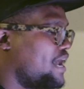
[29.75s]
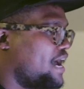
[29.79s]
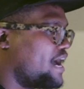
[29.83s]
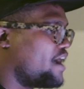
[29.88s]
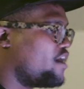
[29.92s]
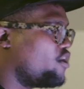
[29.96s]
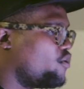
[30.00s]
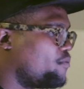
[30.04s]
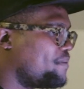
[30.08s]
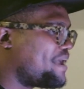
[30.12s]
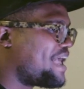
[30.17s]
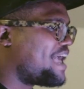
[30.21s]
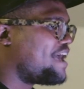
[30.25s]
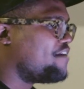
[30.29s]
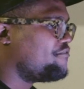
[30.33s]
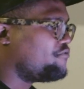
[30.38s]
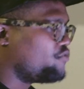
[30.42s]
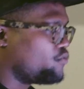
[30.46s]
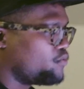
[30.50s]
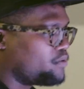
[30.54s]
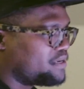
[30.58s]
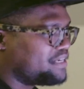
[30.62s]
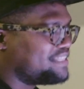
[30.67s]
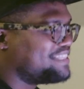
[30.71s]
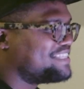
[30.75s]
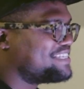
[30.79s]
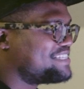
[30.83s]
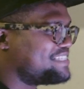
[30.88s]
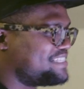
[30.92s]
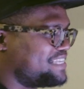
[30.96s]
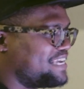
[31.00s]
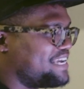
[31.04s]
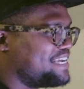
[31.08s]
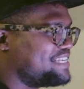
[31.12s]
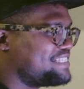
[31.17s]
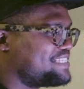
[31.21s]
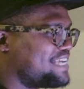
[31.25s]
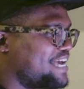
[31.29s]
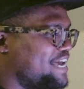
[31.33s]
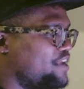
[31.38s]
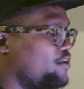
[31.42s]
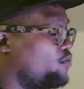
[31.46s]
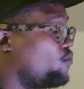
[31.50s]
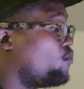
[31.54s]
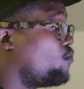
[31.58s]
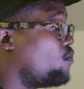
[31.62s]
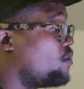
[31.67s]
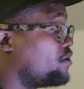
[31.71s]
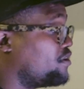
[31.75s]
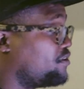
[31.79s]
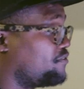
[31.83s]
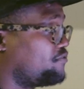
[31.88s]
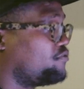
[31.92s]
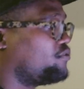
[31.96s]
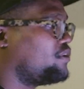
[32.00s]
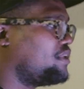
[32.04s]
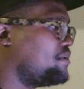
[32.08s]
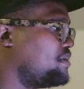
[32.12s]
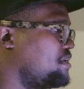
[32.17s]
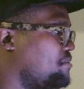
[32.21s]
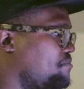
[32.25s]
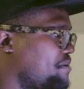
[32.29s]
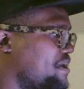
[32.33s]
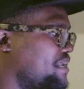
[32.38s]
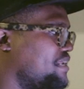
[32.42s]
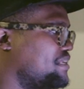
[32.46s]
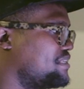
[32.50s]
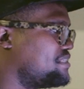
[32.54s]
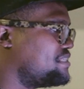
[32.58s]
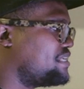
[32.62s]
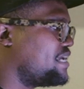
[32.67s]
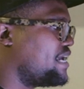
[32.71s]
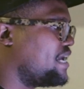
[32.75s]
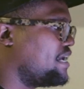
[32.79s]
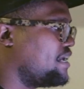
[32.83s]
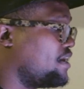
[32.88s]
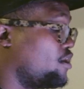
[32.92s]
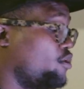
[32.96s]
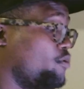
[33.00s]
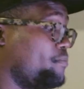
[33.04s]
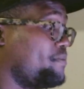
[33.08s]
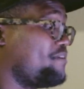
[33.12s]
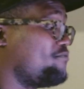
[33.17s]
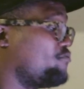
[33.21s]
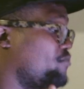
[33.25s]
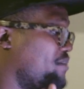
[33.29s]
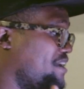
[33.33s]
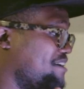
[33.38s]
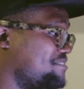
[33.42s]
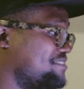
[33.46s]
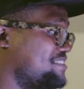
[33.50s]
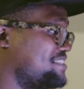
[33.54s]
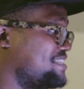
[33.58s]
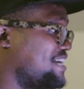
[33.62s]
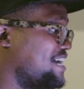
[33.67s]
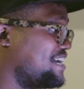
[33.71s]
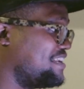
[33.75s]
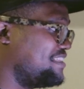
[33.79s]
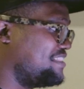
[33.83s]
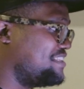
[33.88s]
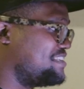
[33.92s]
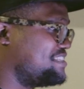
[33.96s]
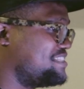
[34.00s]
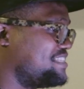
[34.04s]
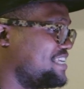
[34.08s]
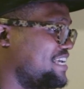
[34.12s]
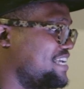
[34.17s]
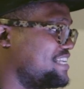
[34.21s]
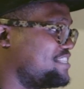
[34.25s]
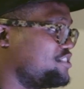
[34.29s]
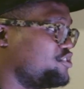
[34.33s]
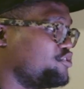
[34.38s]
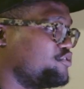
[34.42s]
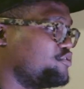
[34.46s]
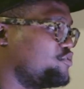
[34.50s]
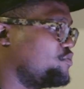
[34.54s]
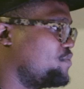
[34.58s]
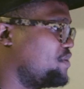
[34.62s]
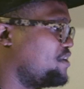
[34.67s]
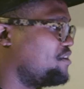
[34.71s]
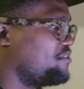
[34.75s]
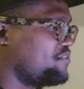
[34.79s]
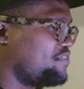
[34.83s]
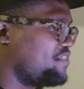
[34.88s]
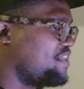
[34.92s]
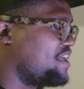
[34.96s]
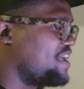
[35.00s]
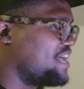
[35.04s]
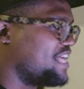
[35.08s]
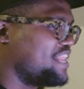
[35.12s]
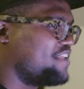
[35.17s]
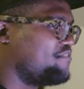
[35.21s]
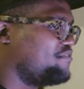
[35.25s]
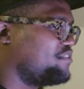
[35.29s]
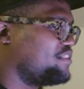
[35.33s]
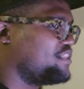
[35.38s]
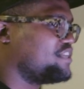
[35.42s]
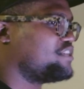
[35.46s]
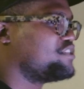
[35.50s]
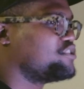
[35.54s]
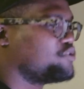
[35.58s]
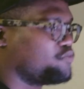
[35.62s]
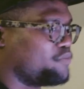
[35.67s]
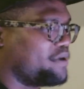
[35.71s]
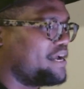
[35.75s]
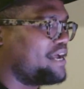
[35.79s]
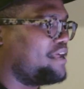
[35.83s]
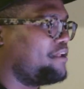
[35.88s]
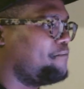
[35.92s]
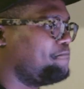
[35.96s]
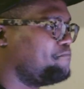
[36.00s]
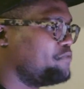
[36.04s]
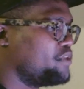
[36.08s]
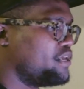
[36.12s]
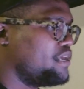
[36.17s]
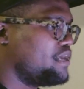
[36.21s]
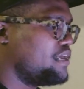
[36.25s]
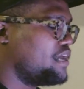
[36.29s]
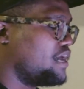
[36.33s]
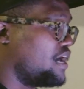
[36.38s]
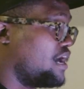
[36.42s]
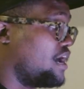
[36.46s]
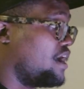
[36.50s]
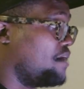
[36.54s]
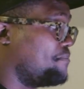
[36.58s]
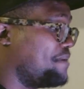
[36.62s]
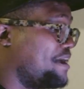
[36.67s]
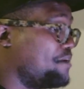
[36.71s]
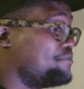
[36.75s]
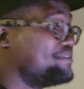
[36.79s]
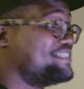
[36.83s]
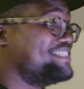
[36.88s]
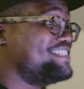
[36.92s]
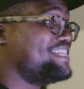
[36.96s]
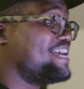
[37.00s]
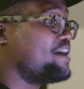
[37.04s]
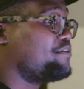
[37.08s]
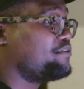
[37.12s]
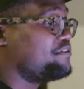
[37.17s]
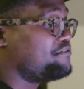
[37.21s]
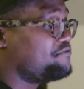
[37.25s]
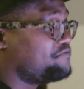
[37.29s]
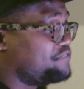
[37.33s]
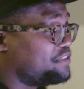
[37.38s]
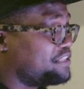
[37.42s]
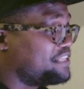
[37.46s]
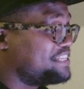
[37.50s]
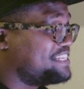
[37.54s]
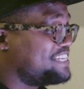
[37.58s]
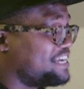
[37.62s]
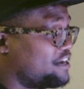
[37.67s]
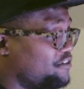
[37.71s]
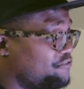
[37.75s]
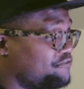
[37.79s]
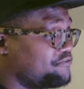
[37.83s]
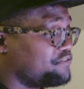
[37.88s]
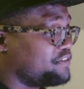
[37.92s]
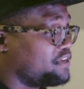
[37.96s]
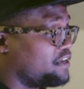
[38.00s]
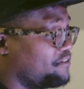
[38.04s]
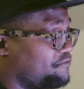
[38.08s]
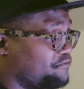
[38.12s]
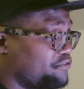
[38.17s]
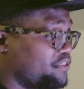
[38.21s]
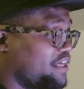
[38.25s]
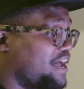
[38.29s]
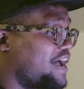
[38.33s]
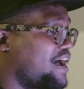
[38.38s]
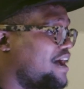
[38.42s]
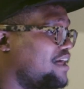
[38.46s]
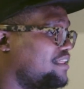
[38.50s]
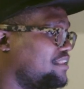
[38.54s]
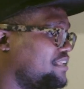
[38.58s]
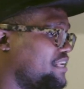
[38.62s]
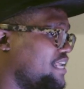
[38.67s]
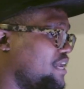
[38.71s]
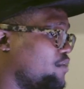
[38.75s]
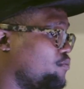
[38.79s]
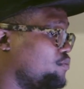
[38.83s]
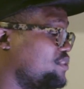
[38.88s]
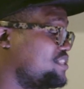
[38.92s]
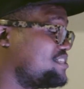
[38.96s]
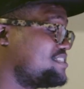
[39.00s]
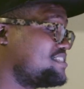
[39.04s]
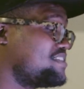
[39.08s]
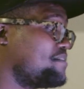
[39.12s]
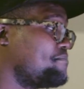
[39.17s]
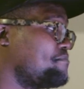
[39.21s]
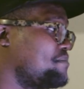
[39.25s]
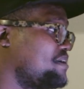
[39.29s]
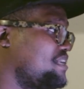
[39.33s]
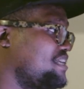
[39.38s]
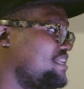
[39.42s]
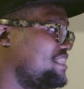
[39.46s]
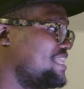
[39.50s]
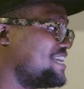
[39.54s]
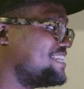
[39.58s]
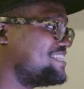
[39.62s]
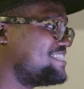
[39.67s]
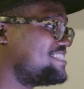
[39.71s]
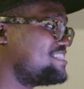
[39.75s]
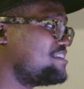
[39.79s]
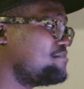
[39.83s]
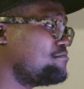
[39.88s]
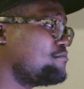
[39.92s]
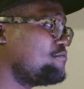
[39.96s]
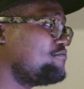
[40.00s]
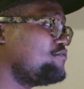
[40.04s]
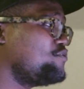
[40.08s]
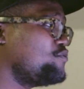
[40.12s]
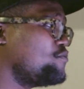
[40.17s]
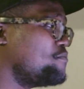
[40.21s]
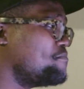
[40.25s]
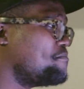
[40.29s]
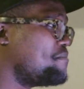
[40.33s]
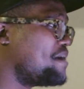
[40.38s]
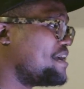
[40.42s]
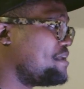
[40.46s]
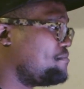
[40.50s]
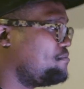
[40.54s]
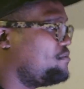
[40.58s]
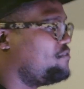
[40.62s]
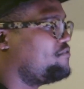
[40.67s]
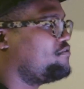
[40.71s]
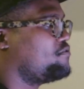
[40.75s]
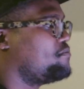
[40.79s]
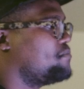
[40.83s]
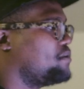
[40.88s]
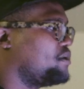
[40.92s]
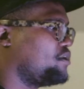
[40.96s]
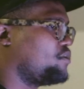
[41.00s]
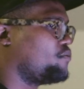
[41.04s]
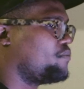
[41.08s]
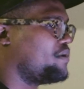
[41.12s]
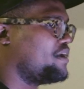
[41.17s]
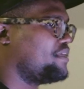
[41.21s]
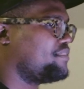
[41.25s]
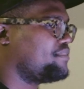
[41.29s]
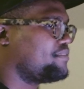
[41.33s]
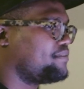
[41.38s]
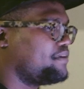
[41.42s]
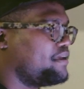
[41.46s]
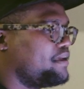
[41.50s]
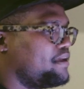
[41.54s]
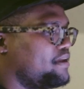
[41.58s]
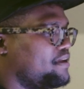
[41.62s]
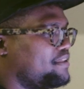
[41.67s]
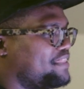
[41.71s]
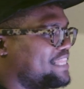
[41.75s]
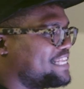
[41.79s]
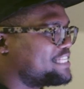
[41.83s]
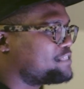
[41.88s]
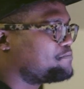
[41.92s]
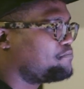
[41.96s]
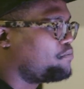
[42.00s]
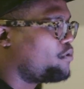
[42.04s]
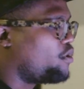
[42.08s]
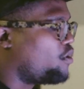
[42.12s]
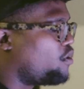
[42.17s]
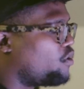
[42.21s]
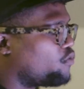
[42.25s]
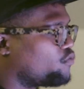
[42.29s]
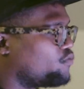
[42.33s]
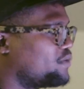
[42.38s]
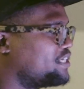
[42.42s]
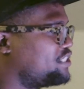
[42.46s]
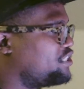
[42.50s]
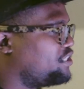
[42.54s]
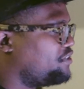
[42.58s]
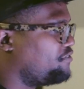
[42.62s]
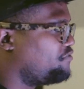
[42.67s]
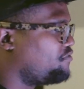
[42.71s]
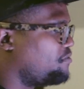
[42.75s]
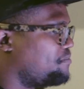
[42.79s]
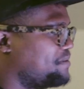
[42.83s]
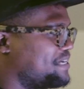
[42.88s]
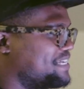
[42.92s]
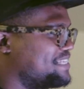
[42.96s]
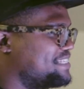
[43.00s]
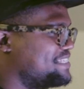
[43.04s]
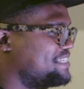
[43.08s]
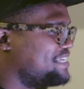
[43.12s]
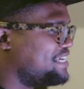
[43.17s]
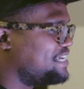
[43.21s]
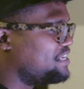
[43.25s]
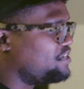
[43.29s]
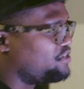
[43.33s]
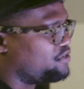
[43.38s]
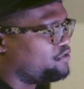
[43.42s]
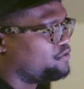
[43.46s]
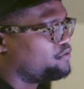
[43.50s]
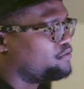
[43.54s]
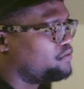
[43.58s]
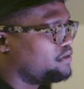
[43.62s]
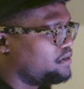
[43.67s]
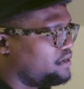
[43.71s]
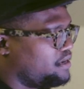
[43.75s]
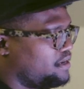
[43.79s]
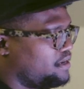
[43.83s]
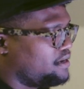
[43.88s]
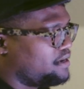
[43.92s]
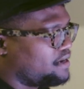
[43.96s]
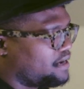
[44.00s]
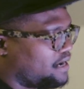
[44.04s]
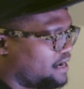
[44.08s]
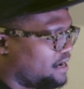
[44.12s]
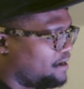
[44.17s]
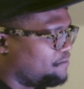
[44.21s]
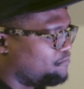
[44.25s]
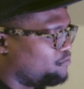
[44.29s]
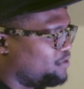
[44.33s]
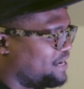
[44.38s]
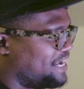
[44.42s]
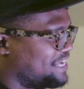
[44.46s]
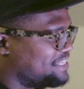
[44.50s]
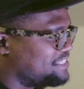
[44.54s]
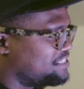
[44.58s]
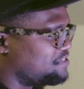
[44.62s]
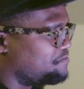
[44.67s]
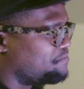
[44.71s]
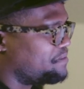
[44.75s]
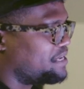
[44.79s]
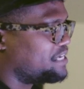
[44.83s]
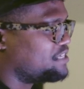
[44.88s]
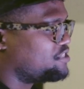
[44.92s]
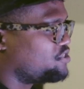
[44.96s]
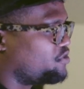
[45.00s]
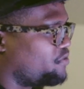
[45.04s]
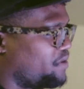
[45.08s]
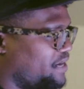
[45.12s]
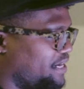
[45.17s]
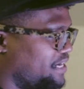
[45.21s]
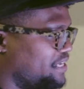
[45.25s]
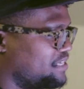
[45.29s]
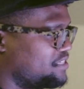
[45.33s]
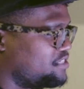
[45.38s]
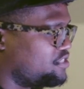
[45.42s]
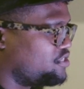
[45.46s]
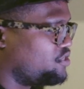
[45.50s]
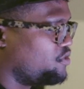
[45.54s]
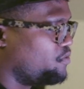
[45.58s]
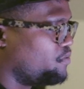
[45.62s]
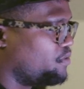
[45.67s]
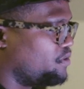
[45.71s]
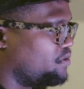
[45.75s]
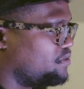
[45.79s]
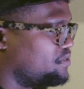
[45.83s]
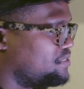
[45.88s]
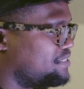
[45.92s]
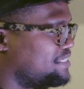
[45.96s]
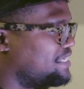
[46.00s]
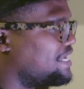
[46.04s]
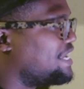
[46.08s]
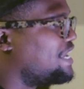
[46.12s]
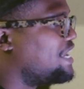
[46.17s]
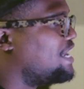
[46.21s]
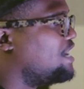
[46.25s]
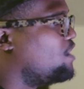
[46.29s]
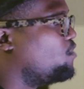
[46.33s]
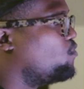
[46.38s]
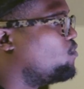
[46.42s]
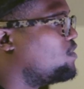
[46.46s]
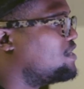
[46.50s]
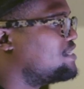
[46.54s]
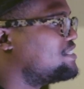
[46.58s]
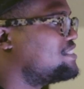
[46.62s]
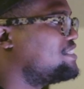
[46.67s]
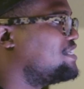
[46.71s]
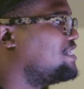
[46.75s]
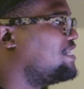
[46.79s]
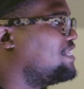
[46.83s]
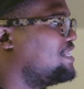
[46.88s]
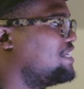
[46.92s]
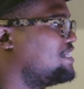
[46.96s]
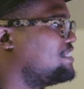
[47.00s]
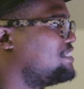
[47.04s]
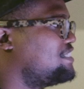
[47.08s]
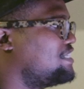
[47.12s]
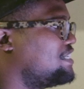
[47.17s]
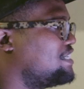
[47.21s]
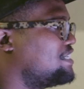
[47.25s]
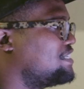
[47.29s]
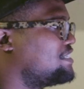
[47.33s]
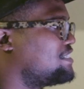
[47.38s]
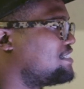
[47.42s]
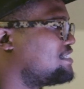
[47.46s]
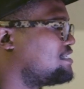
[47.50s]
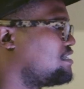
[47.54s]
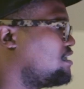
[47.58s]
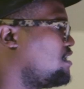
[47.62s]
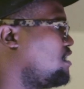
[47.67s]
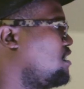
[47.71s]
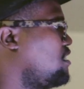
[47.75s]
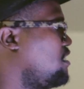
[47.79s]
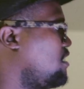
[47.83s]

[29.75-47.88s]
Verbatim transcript: I hope everyone in the States had a wonderful Independence Day. I hope everyone outside of the States, you're doing your thing and everything's swell. Um, I was down in Philadelphia for the holiday with somebody that some of you might be familiar with. That's Paul Ritchey from Continue. Um, we had some Mediterranean skewers. It was delicious.